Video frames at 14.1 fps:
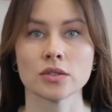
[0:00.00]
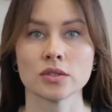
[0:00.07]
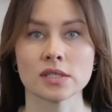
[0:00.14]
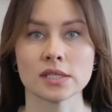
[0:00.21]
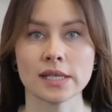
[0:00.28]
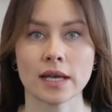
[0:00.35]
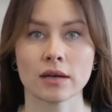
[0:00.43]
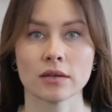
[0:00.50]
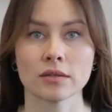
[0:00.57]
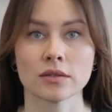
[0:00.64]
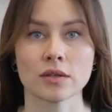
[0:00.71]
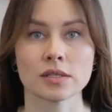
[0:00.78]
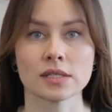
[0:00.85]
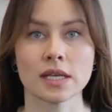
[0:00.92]
Second,
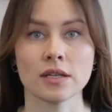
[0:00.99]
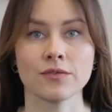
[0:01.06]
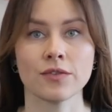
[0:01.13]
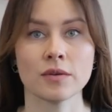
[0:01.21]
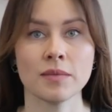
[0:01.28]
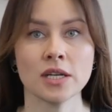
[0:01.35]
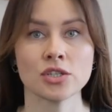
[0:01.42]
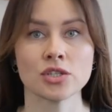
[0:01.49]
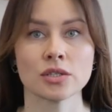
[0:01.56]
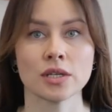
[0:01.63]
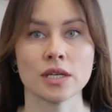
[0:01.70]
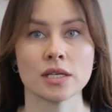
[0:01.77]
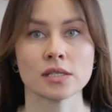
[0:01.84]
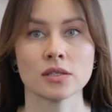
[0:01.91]
the
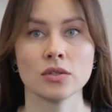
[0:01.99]
information is